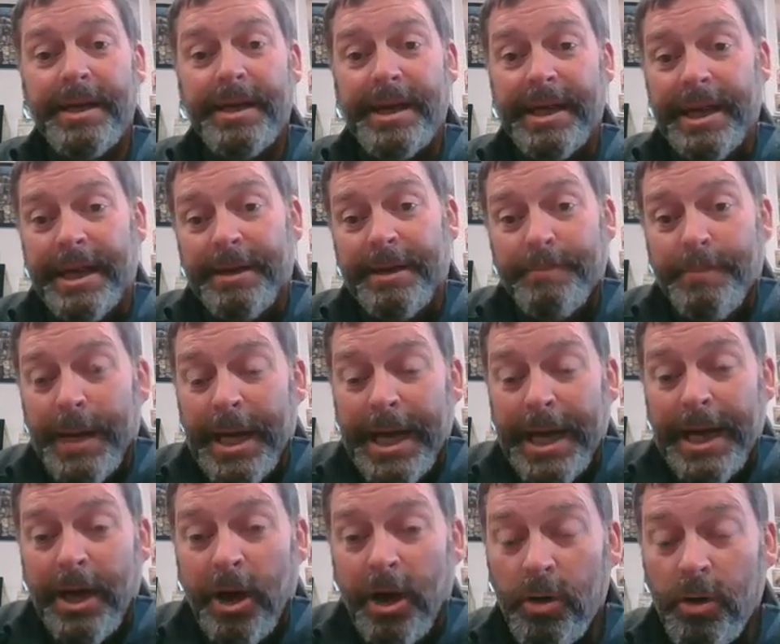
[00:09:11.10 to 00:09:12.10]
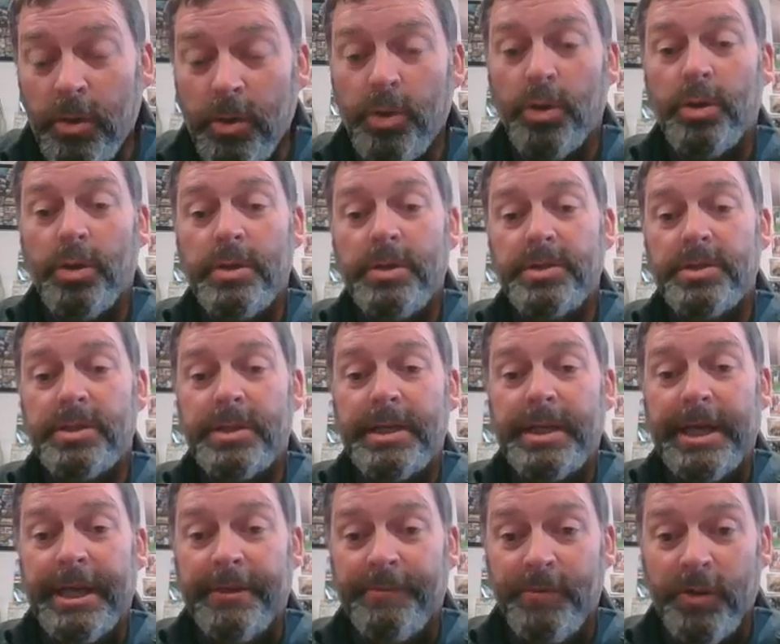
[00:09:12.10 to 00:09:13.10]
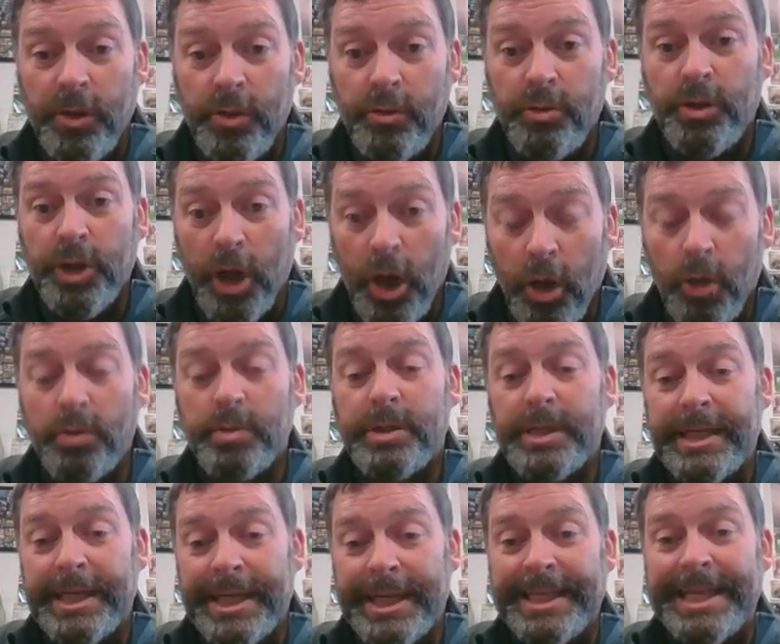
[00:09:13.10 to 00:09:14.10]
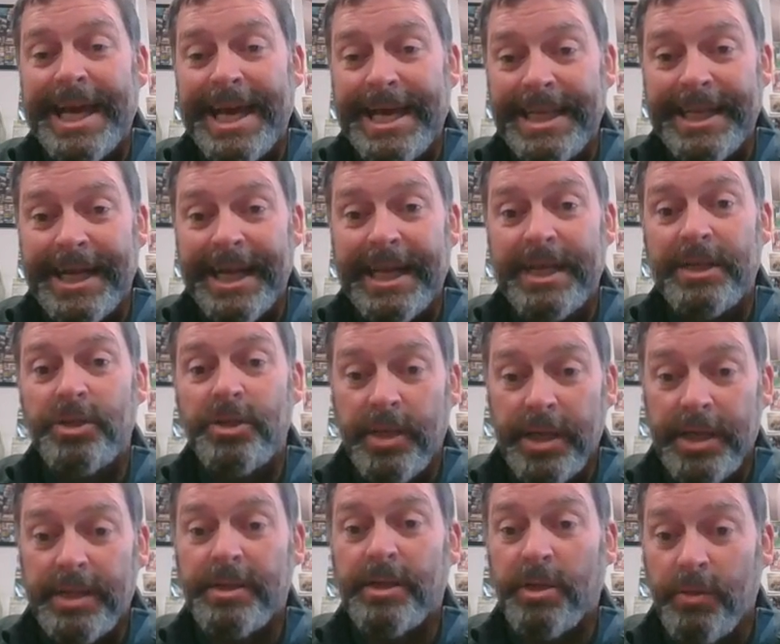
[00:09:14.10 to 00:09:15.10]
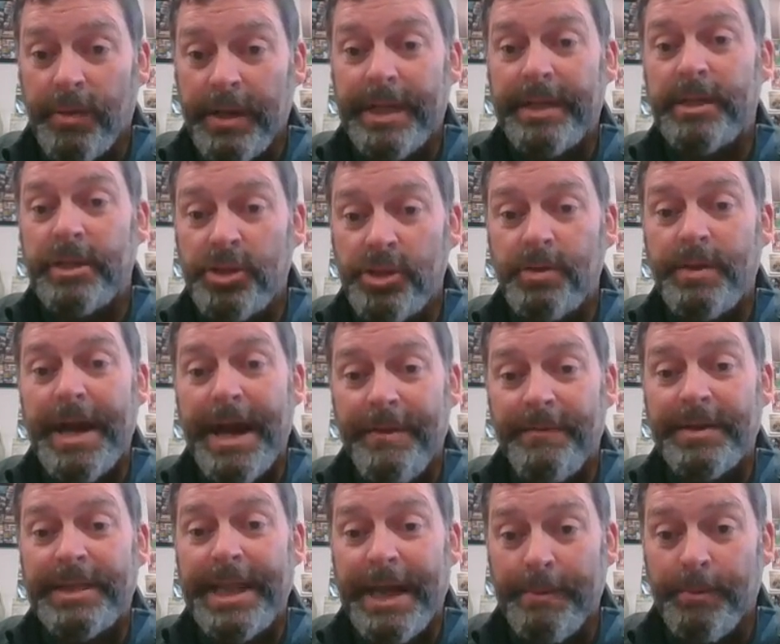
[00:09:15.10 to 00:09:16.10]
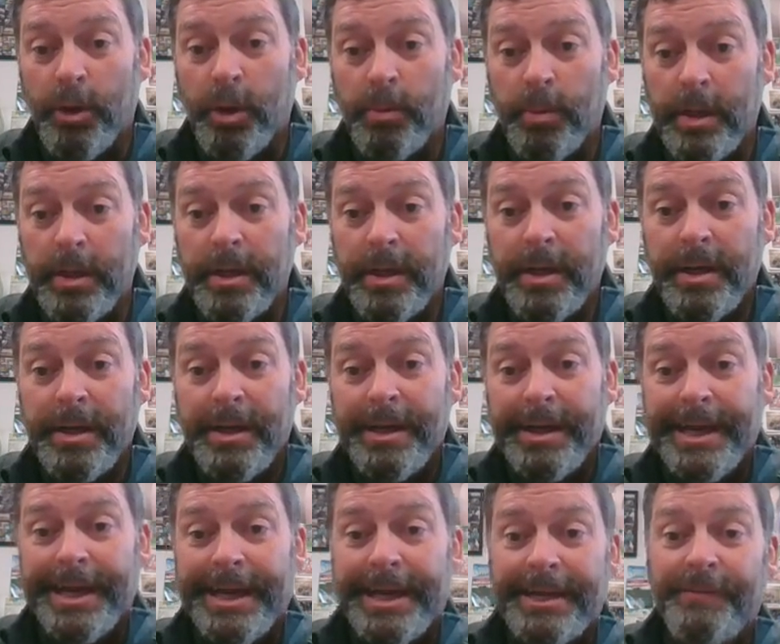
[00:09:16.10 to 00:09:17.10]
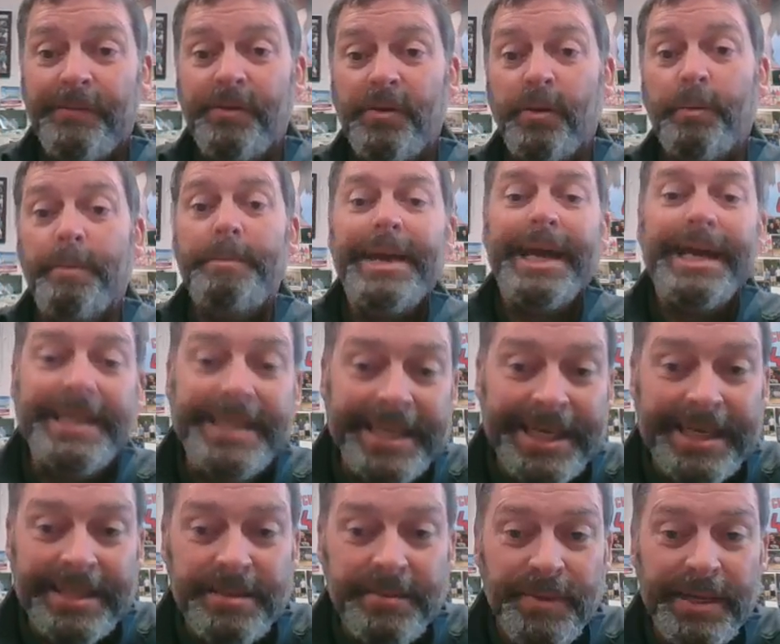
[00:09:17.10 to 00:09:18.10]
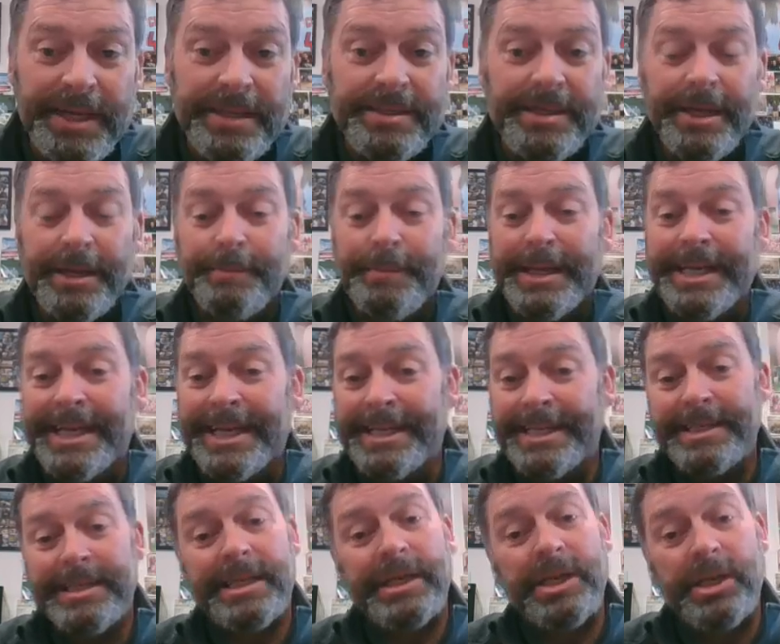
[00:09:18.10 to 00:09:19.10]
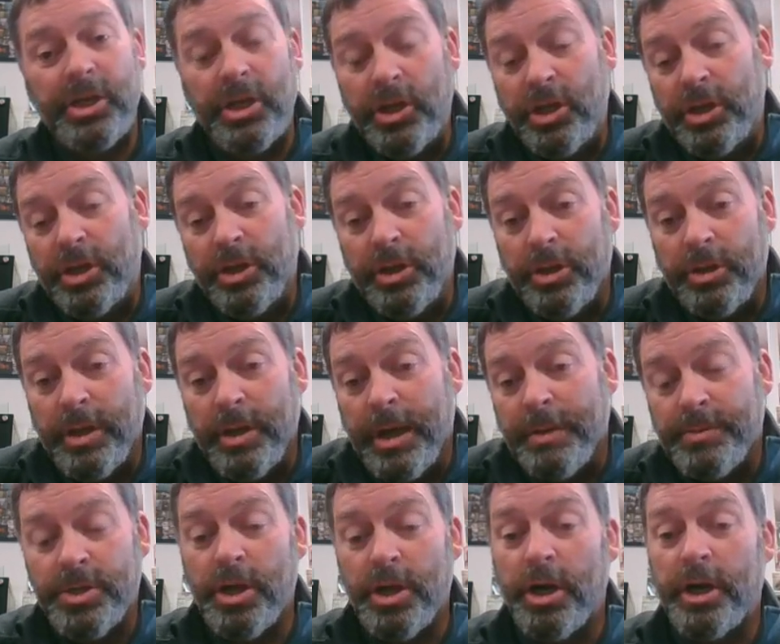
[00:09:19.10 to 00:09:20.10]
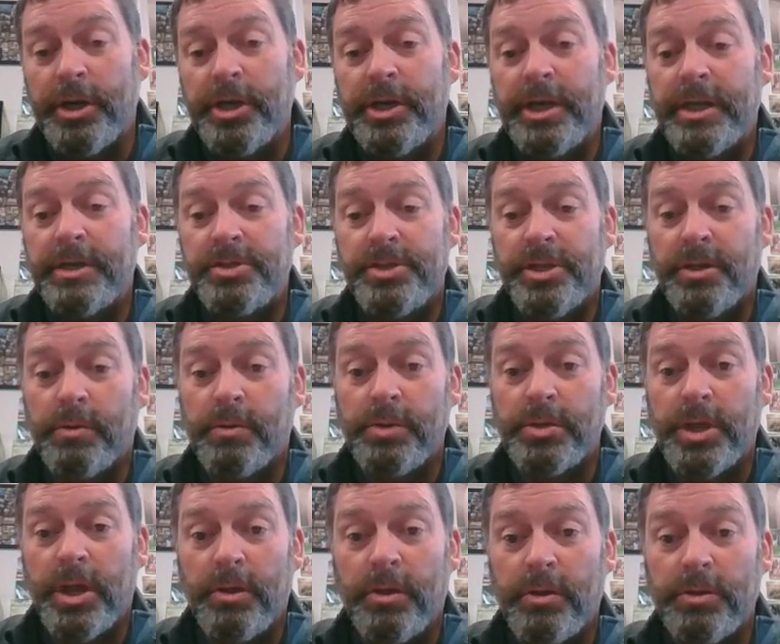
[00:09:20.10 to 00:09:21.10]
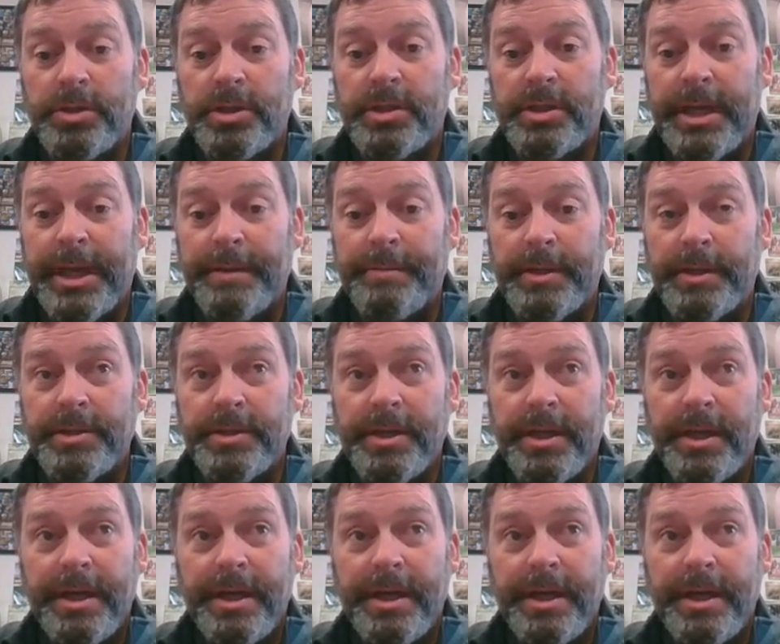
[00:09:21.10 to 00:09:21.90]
And by our rules, if you don't get that done, you get the grade that you have at that moment. And if you meant to get some things done but didn't, I'm sorry, you get zeros on those assignments.